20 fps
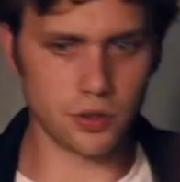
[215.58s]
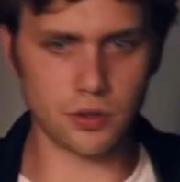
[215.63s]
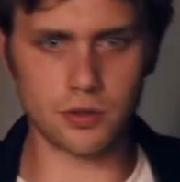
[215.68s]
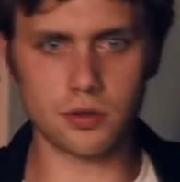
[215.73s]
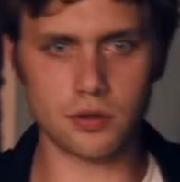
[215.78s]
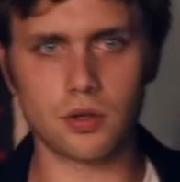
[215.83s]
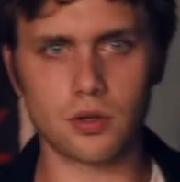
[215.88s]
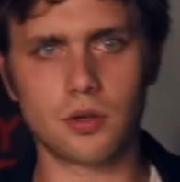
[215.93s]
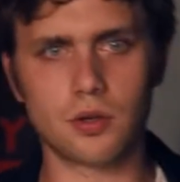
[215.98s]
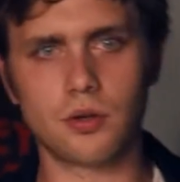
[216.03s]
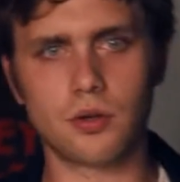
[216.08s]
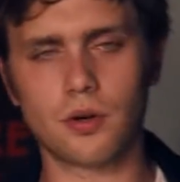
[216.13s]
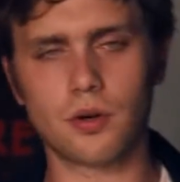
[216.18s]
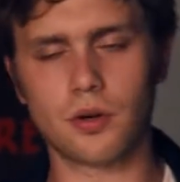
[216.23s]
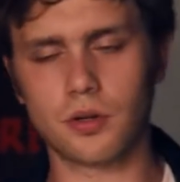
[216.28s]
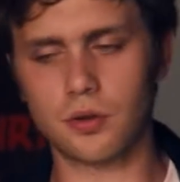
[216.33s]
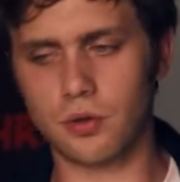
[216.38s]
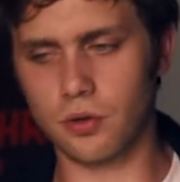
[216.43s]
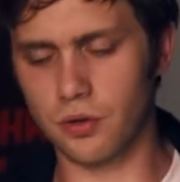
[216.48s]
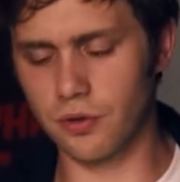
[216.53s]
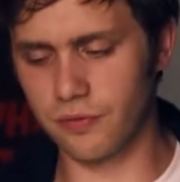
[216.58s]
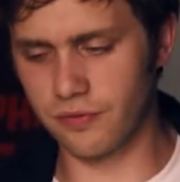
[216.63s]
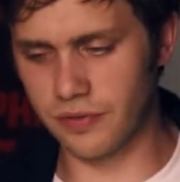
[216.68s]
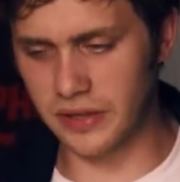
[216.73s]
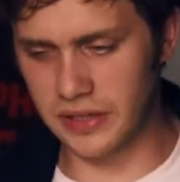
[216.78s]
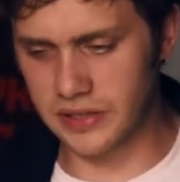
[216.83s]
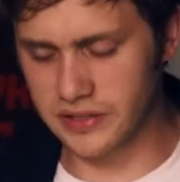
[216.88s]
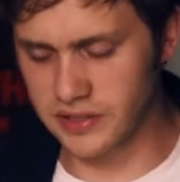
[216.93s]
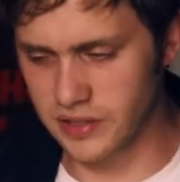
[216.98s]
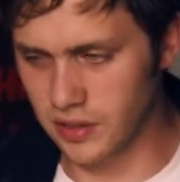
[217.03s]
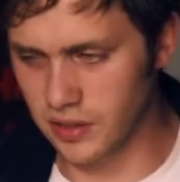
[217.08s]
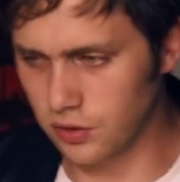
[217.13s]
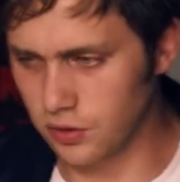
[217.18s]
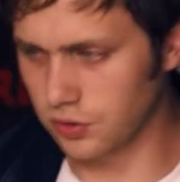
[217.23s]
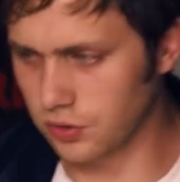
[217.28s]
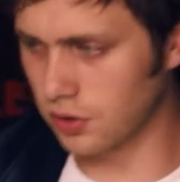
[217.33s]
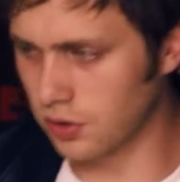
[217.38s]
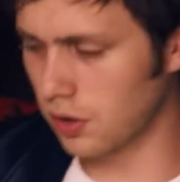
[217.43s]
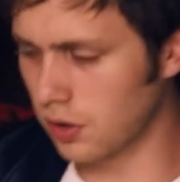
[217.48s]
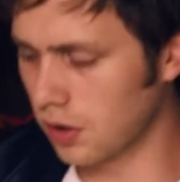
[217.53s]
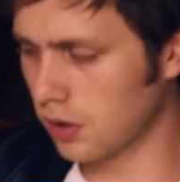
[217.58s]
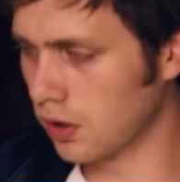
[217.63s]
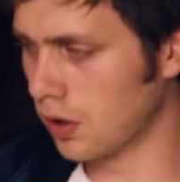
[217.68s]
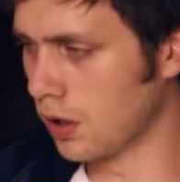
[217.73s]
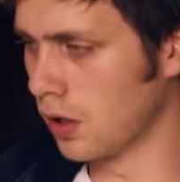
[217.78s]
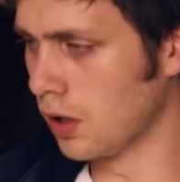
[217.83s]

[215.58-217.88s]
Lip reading: and says they can eat some pizza instead.